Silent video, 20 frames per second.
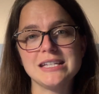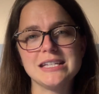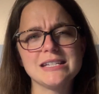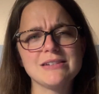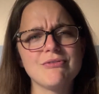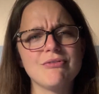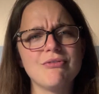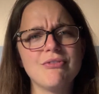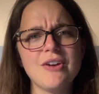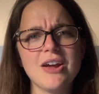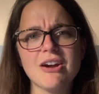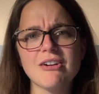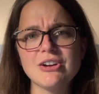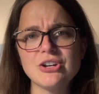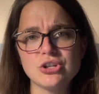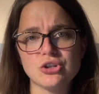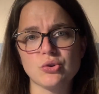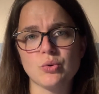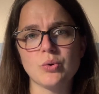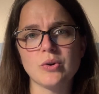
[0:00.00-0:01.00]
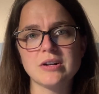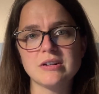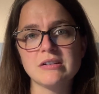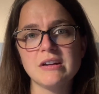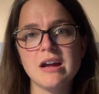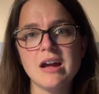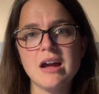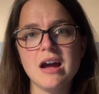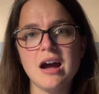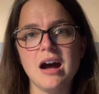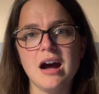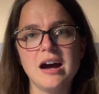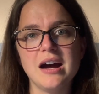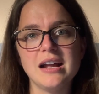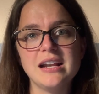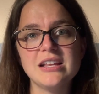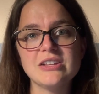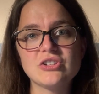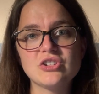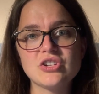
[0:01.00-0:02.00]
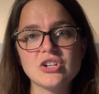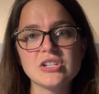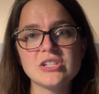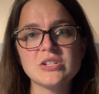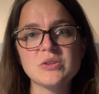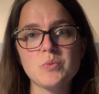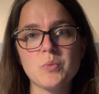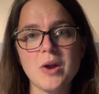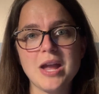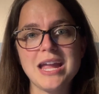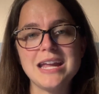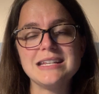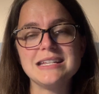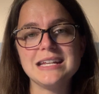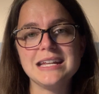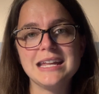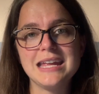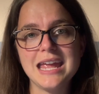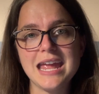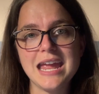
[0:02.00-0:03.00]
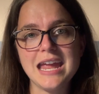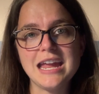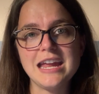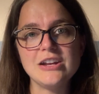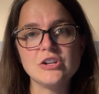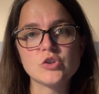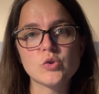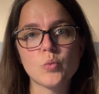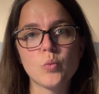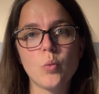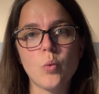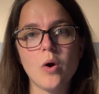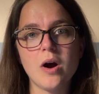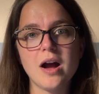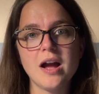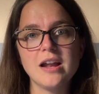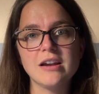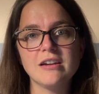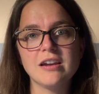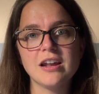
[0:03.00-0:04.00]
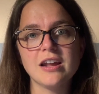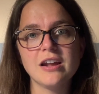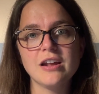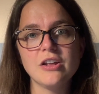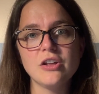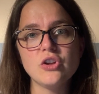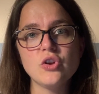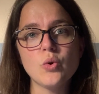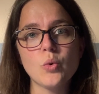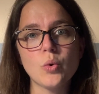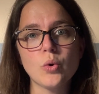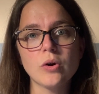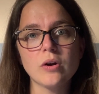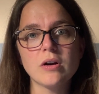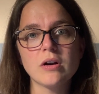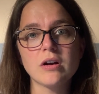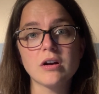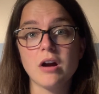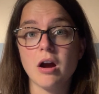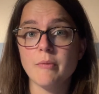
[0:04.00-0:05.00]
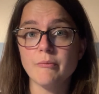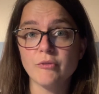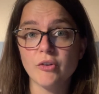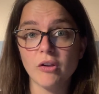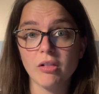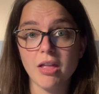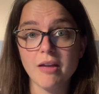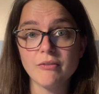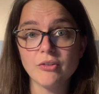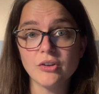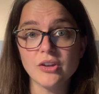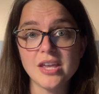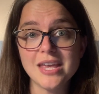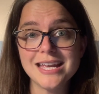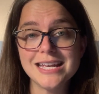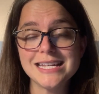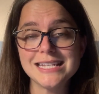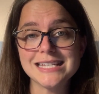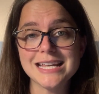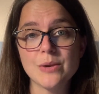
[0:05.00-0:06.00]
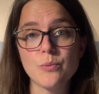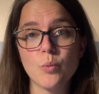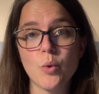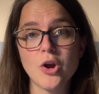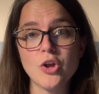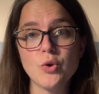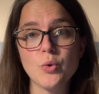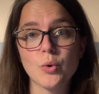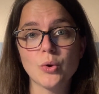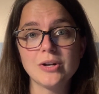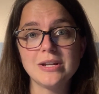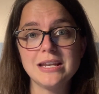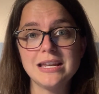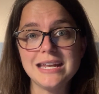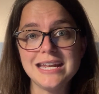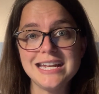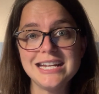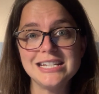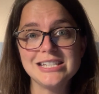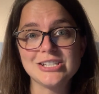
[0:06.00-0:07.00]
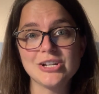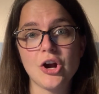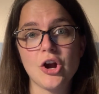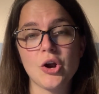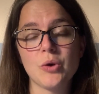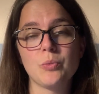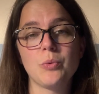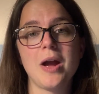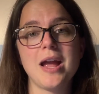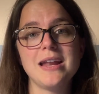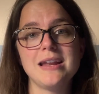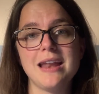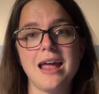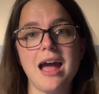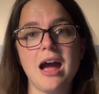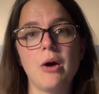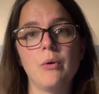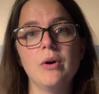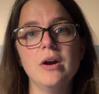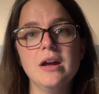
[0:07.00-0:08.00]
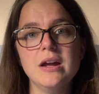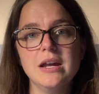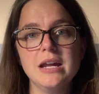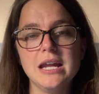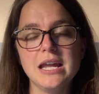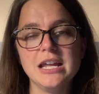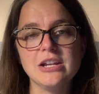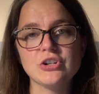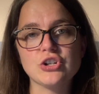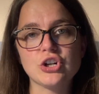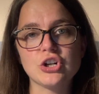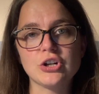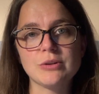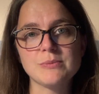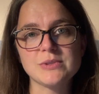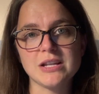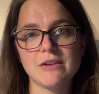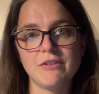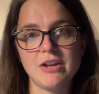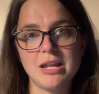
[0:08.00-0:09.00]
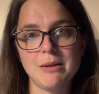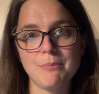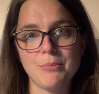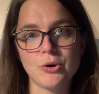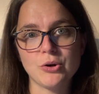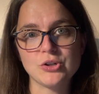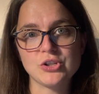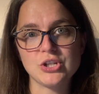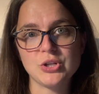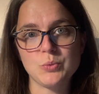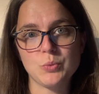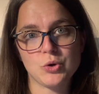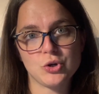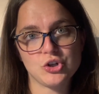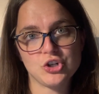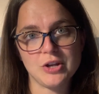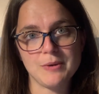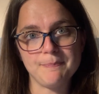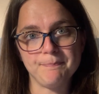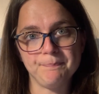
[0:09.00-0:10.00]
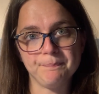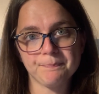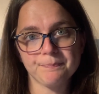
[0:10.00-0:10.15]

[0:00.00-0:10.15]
It's very short uh, and it's just a way to gauge what your comfort level is and what your needs are right now in terms of in-person worship.